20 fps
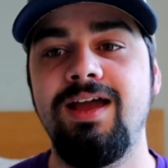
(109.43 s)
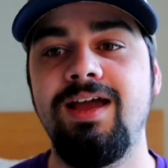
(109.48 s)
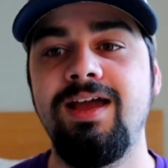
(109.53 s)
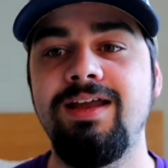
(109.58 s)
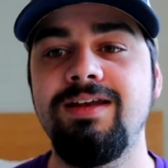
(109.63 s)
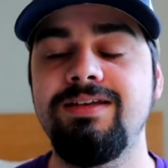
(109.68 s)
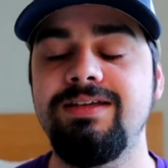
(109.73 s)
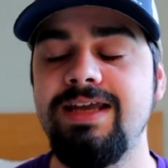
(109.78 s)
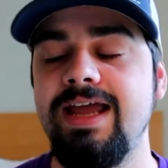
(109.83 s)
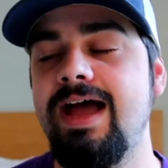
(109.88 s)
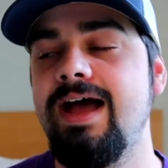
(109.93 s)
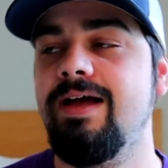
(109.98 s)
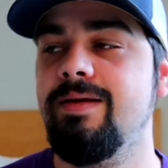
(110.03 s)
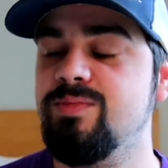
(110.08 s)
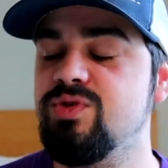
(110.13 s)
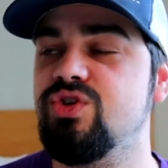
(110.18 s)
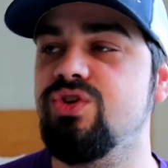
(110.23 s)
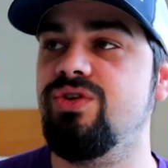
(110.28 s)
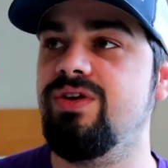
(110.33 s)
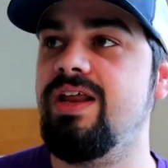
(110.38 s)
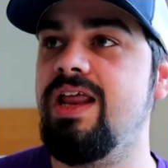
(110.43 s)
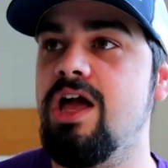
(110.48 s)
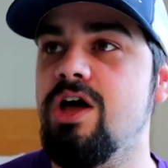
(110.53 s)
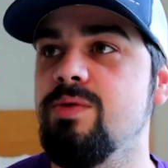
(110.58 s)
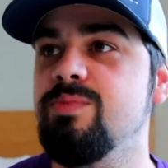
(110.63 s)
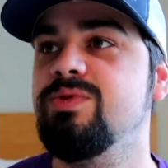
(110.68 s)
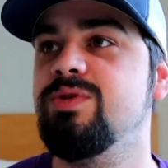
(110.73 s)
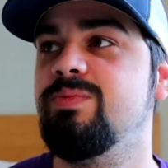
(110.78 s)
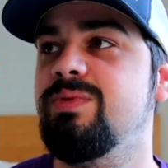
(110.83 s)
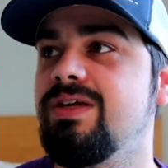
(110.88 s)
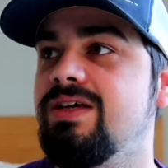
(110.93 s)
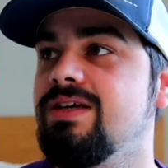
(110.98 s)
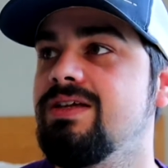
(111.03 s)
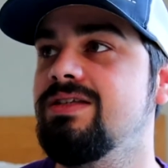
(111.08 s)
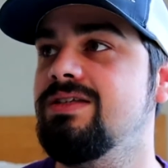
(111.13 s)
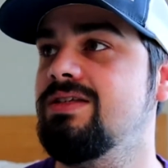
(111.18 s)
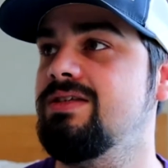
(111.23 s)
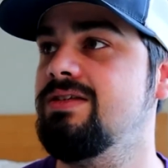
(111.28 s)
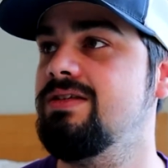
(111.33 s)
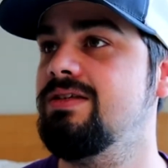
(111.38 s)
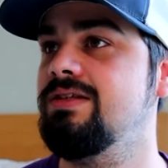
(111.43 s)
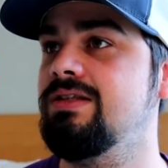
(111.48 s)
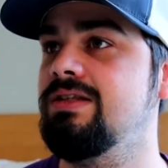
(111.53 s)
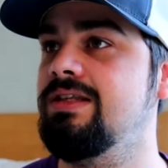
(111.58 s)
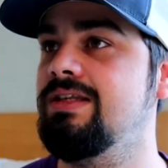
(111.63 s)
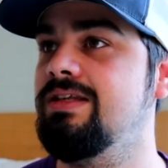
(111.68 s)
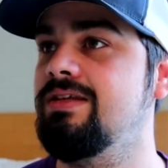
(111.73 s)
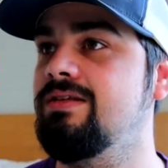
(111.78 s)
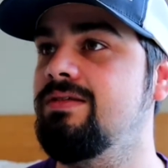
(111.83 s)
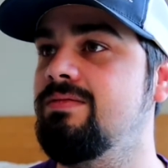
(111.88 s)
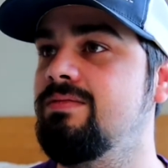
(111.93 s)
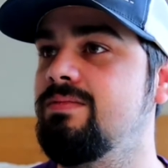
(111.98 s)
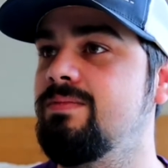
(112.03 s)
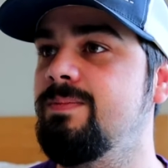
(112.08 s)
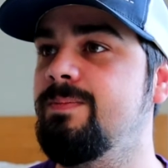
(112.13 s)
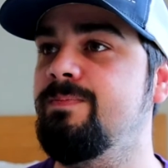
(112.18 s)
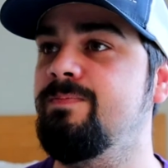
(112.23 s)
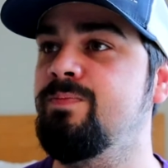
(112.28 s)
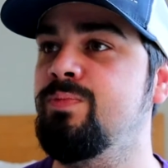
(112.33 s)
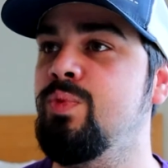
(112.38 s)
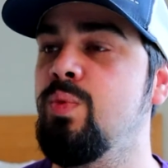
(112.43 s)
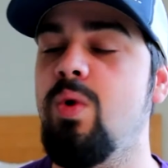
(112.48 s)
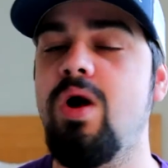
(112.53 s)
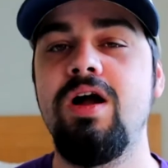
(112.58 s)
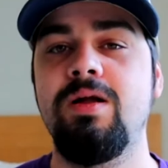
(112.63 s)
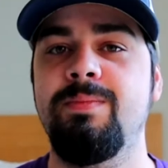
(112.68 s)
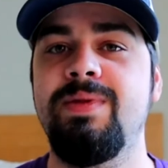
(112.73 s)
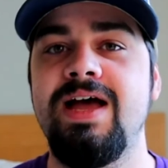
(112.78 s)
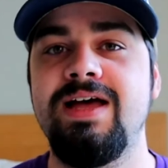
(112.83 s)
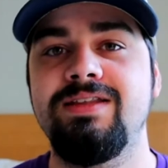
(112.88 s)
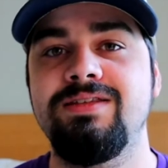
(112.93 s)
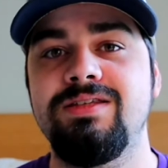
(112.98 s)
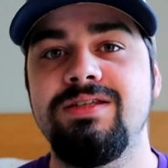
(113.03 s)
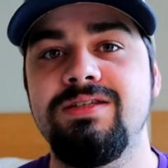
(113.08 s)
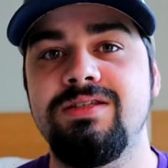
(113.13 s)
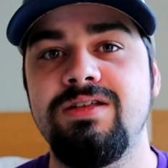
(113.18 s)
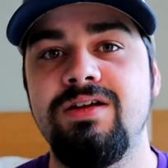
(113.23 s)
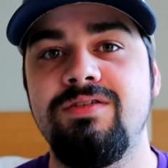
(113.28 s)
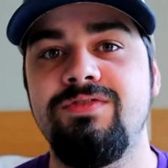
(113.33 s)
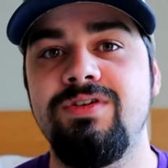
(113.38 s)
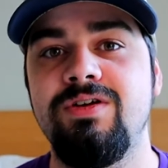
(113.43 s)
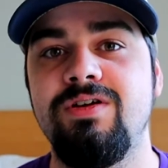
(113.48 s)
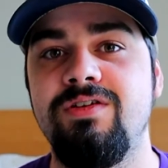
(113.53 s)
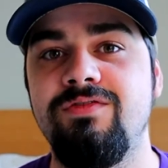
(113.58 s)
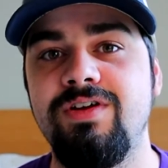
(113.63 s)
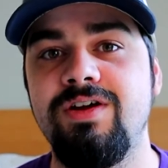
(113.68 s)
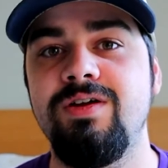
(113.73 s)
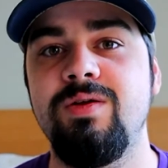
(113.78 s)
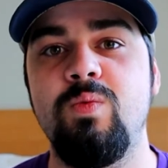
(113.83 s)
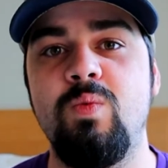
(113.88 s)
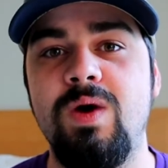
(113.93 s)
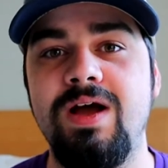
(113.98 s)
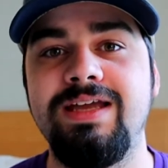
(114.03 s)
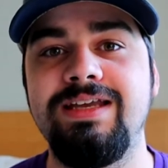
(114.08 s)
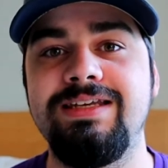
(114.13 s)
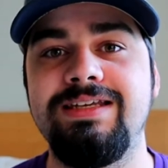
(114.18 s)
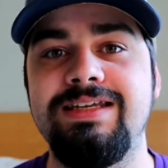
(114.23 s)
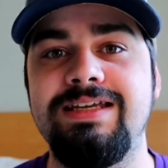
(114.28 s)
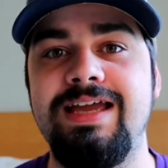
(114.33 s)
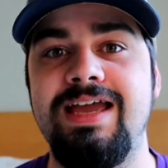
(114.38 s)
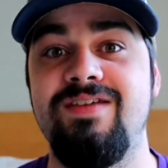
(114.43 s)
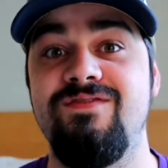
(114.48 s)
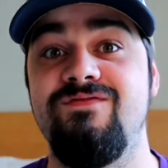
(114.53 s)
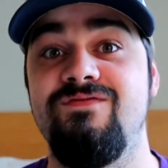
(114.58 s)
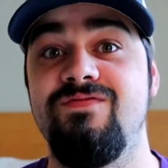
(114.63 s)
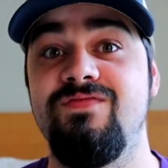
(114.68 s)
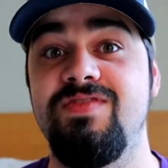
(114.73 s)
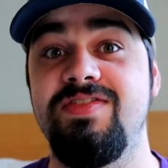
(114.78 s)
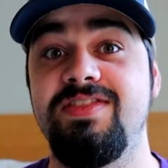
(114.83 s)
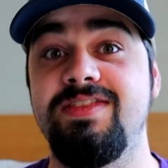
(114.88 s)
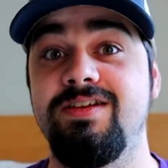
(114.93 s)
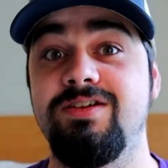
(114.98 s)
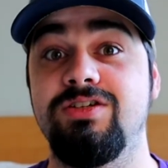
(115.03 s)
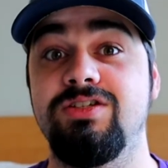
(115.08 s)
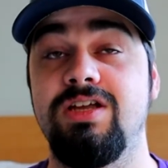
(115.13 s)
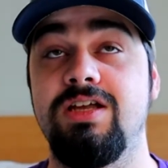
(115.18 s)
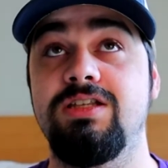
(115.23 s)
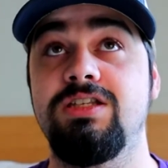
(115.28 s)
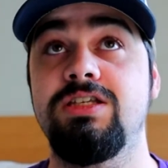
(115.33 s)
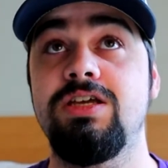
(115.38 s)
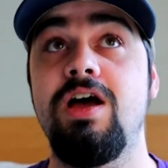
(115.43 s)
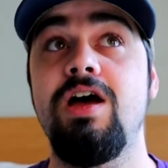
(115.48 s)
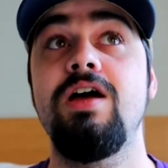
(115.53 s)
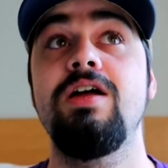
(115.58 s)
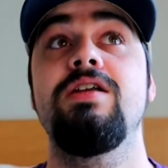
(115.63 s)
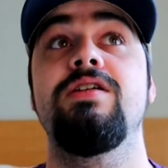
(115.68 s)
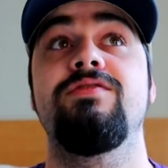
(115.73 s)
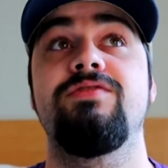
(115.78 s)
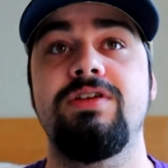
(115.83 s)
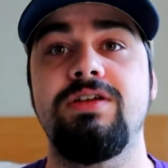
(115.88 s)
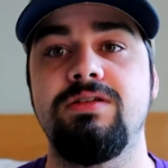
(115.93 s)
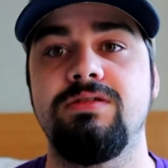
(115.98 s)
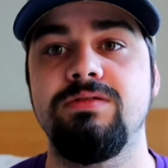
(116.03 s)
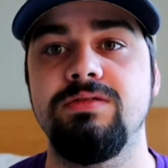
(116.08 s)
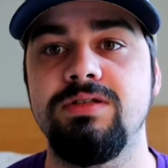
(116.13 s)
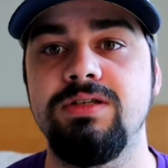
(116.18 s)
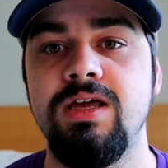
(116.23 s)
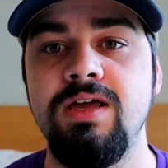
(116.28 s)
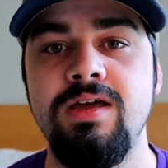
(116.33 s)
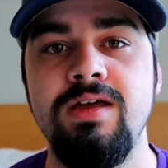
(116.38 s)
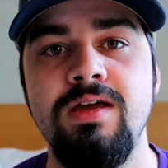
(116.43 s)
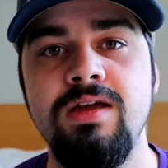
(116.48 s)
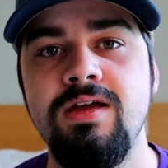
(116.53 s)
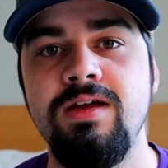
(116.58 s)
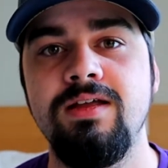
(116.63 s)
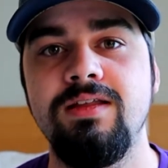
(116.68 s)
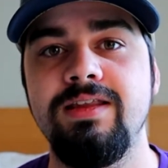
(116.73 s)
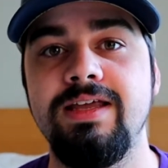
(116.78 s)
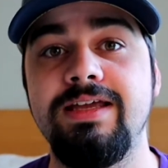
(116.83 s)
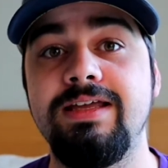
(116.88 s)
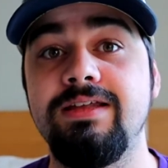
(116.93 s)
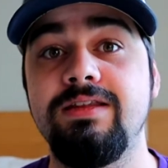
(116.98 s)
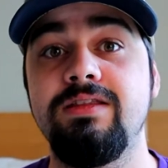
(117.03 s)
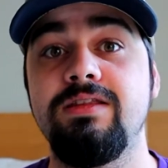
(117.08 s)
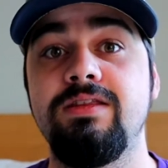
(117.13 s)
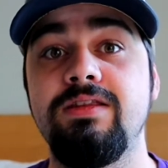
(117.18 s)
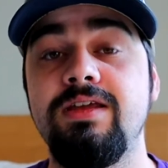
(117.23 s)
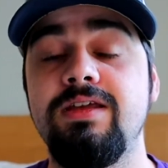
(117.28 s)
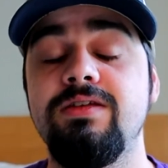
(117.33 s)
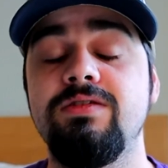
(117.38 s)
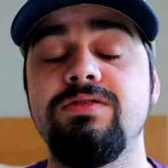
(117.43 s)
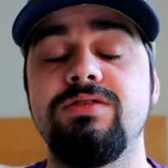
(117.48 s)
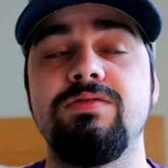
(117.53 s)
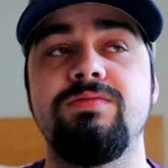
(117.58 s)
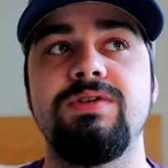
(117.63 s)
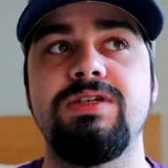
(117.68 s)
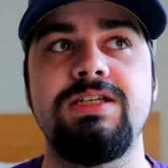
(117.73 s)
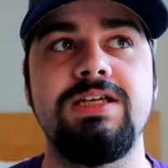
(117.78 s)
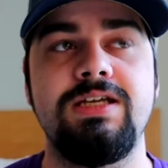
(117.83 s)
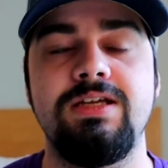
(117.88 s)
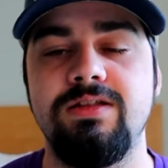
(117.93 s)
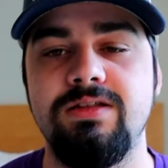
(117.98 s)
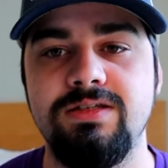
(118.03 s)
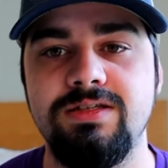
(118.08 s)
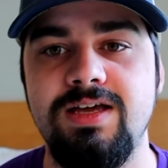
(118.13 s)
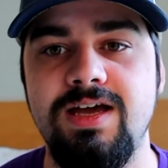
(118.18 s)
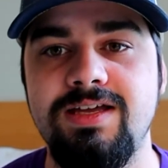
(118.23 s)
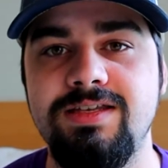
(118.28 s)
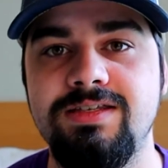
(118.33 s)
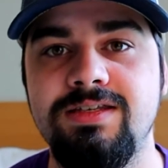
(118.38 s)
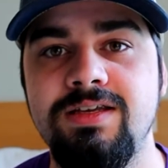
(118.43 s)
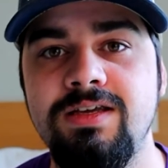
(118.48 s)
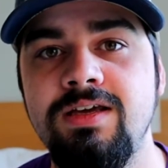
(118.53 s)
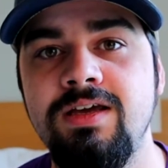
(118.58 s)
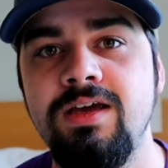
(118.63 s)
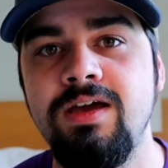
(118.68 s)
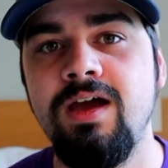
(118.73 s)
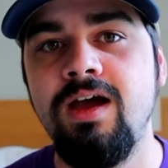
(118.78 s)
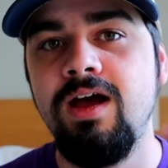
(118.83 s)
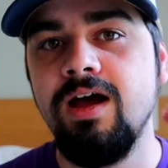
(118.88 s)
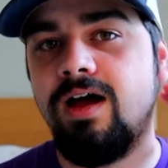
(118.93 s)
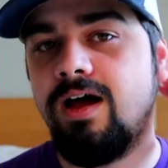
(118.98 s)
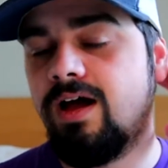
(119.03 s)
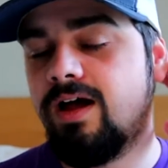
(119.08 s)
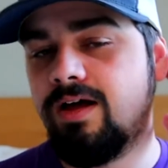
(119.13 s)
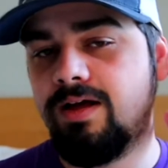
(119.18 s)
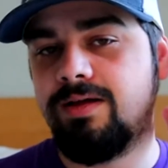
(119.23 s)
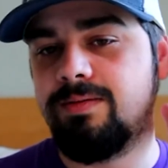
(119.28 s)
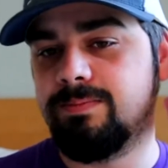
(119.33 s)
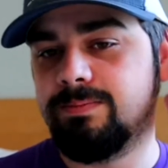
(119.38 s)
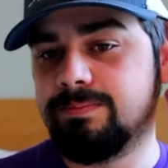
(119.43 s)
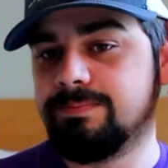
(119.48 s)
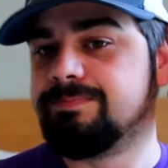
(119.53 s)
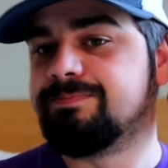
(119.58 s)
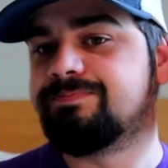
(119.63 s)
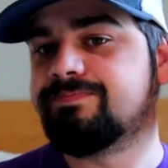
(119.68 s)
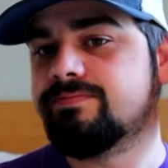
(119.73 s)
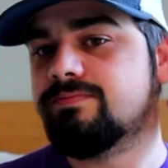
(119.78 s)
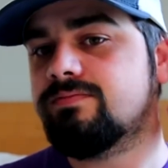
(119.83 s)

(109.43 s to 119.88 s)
And yeah, I'm sure it helps because the walk paths and stuff here are very windy and there's a ton of hills. Like the hills are ridiculous, guys. Um,